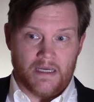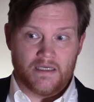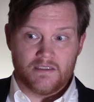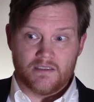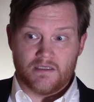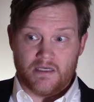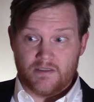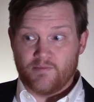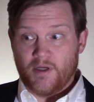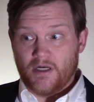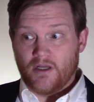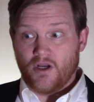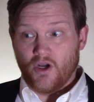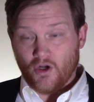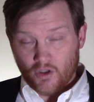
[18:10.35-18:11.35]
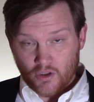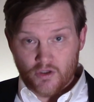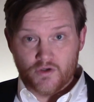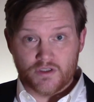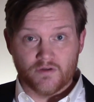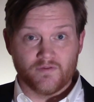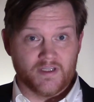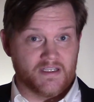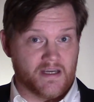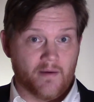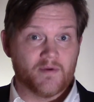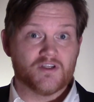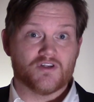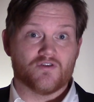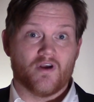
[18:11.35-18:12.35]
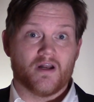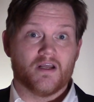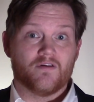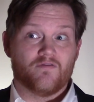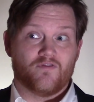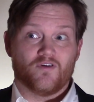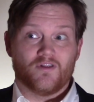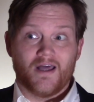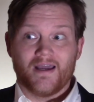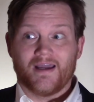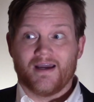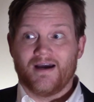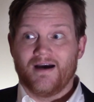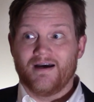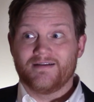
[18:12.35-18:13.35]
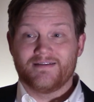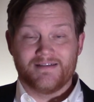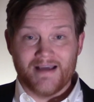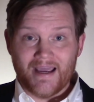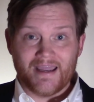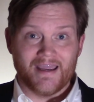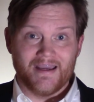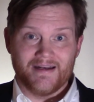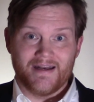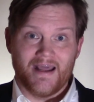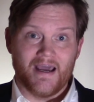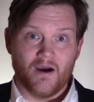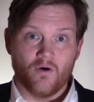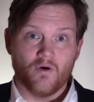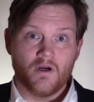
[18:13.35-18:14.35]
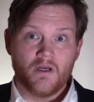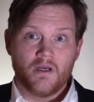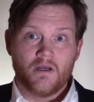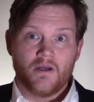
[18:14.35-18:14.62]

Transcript: as has been conclusively demonstrated for like a decade now,